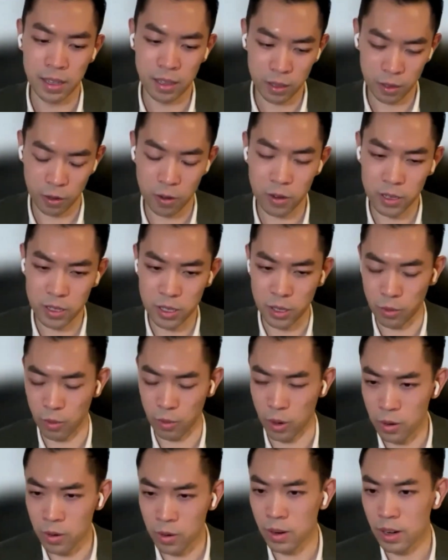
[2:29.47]
learn and to
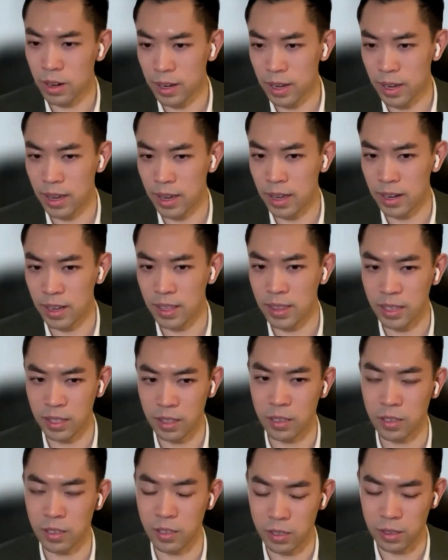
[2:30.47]
grow. And I
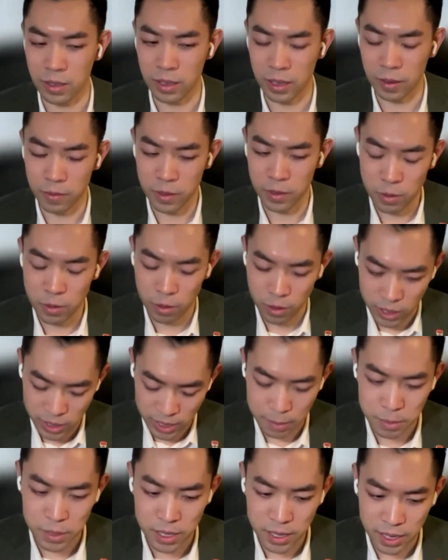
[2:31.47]
think that if you are
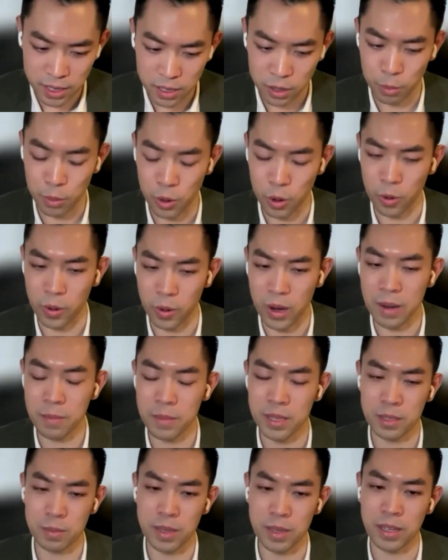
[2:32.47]
accepted into the
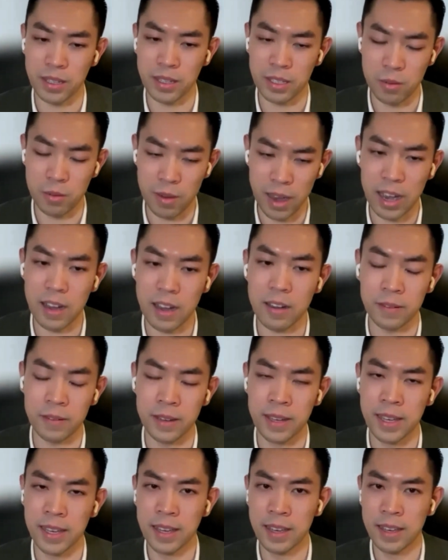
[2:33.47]
program, it's because you
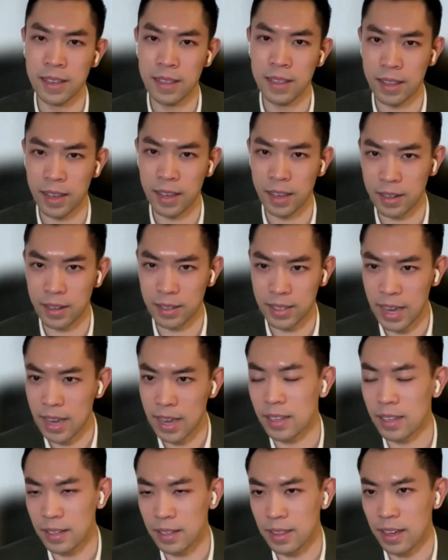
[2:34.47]
have that
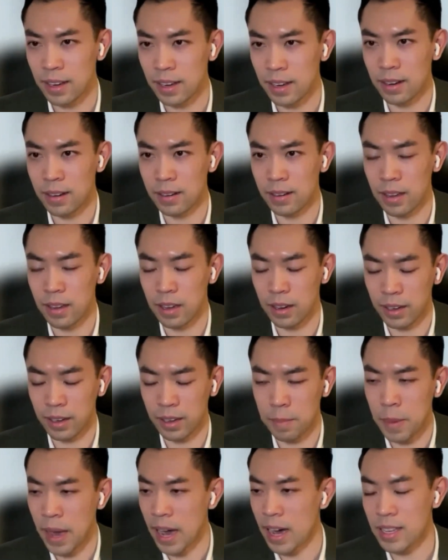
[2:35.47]
talent, that
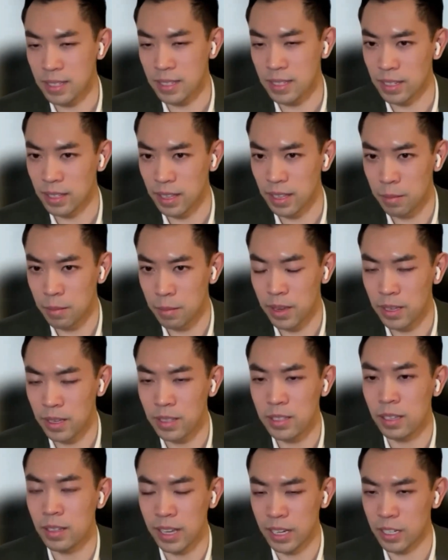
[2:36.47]
capacity, that
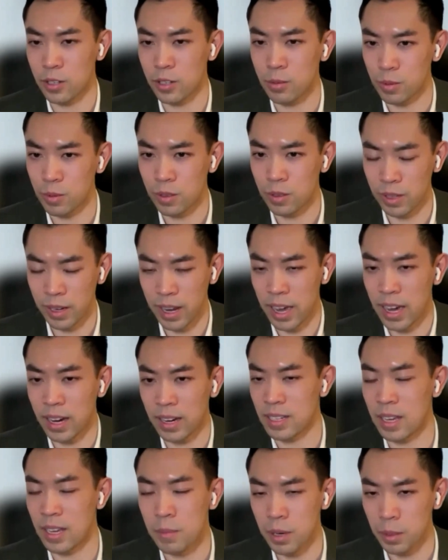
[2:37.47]
intellectual and
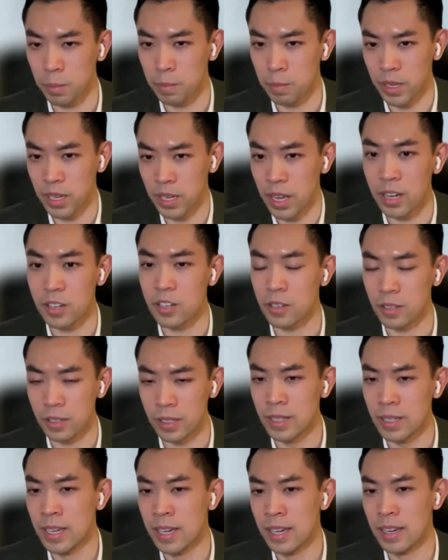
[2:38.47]
academic
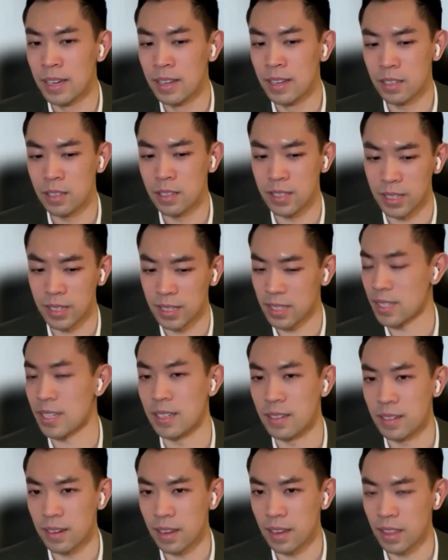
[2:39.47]
potential to
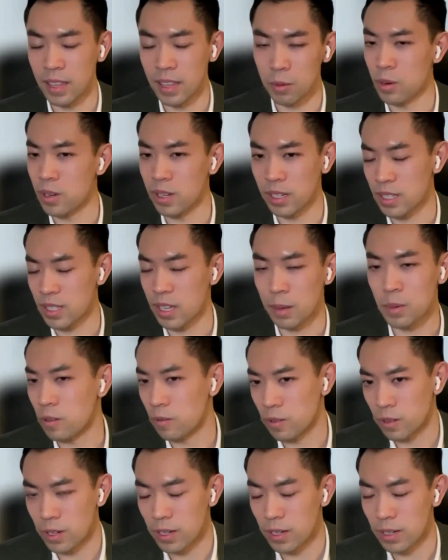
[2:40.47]
succeed. And they wouldn't accept
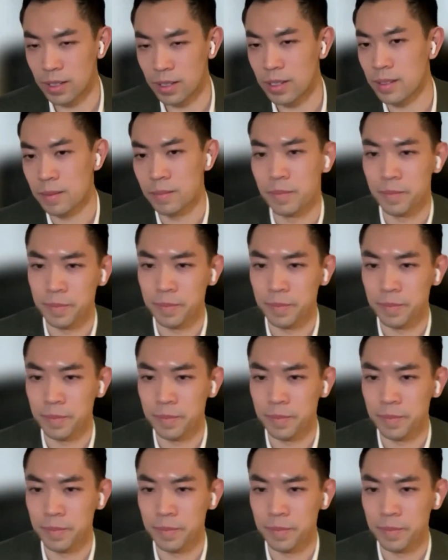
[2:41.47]
you if you didn't.